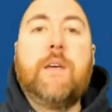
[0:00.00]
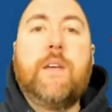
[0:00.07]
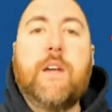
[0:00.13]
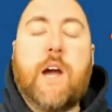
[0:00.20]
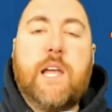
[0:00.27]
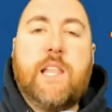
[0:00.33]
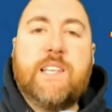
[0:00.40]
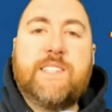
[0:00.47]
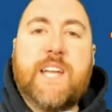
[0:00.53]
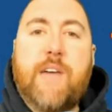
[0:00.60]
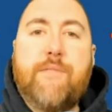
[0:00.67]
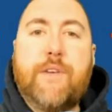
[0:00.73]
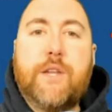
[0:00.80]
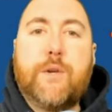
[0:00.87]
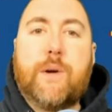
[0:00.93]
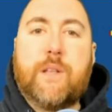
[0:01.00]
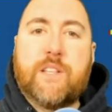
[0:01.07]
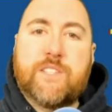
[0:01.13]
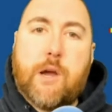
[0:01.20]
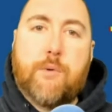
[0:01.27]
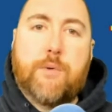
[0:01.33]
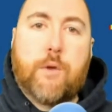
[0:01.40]
All right, let's dive into it. Let's
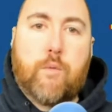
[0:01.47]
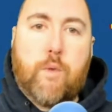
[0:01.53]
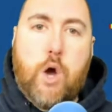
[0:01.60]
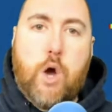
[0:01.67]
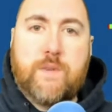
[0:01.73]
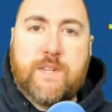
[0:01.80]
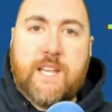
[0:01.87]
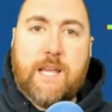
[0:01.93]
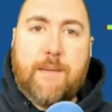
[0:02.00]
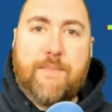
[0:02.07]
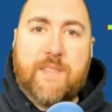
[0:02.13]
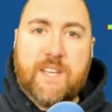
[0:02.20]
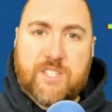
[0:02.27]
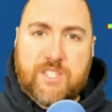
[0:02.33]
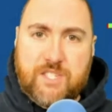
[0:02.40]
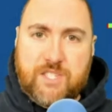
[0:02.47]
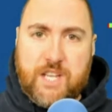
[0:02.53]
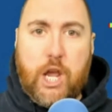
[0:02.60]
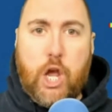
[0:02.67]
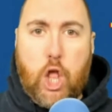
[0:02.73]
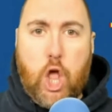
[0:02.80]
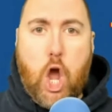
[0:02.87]
start with the road team, the
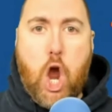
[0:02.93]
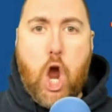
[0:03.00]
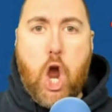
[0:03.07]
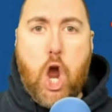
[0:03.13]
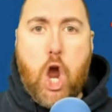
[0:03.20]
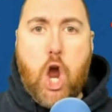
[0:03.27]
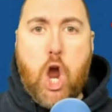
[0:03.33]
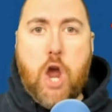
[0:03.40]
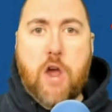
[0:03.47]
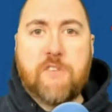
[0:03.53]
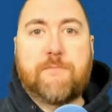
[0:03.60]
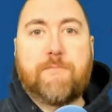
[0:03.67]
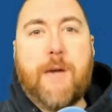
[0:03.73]
Steelers.